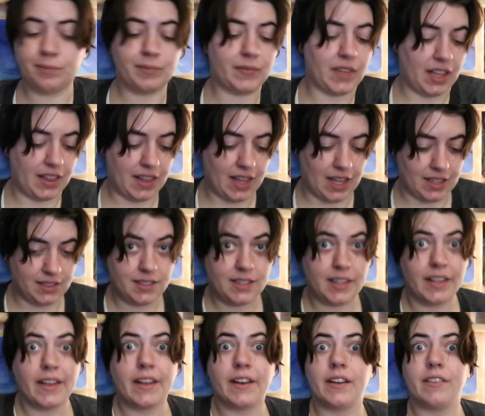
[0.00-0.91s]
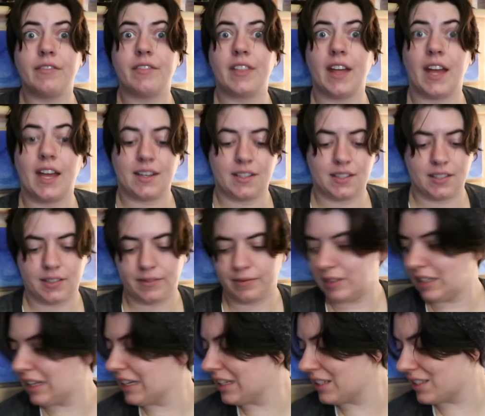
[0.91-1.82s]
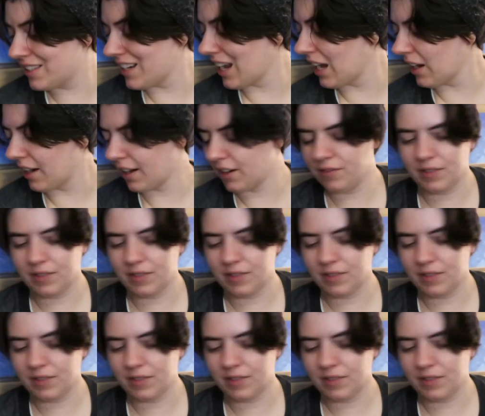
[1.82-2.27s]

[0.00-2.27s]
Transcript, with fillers: And that's the end of that. It's not going